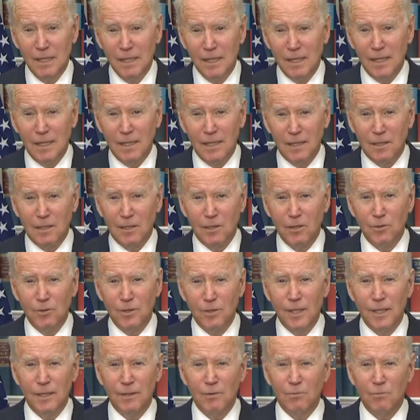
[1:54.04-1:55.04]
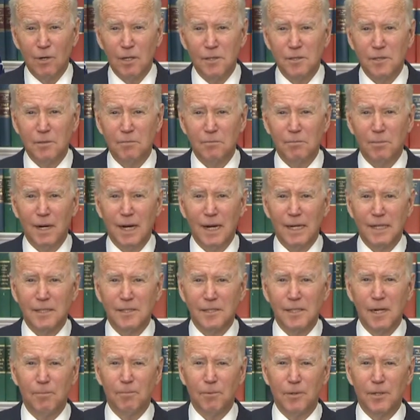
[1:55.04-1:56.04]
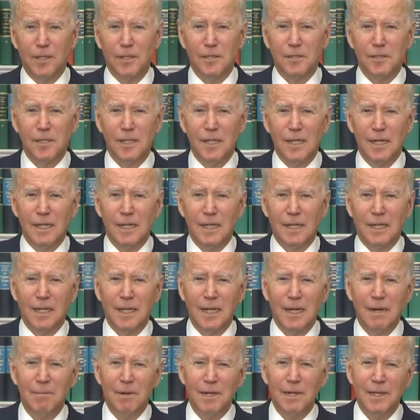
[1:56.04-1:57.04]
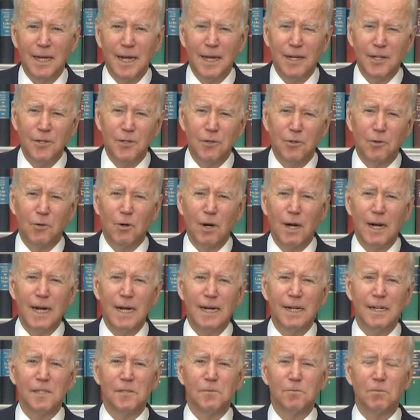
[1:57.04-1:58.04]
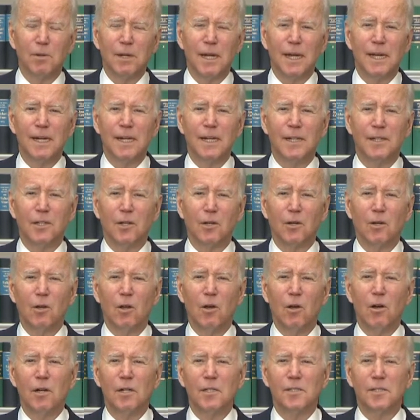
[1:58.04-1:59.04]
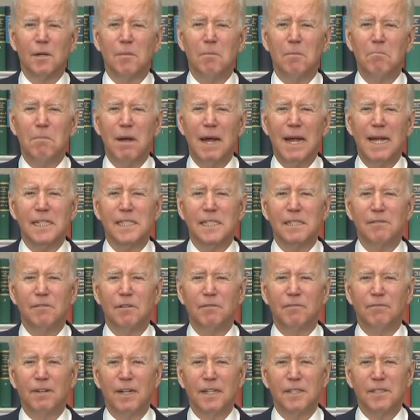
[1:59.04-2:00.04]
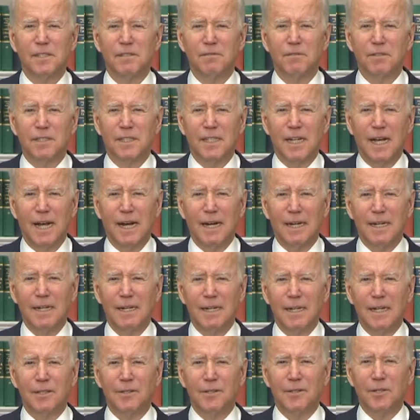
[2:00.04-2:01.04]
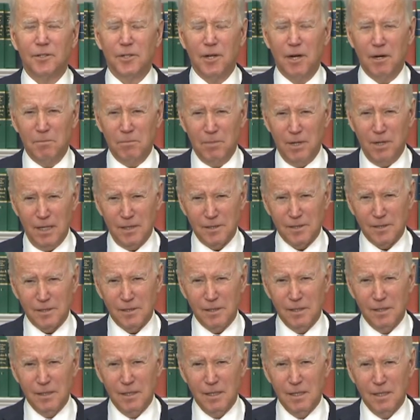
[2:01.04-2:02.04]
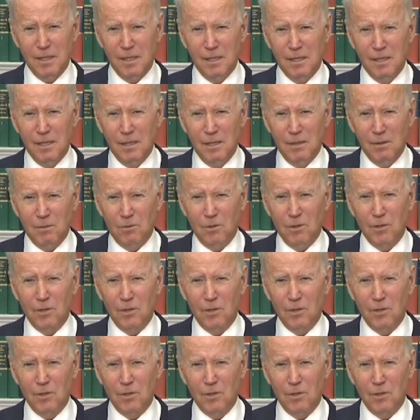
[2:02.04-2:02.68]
including Russian-backed separatists, claiming that Ukraine is planning to launch a massive offensive attack in the Donbass. Well,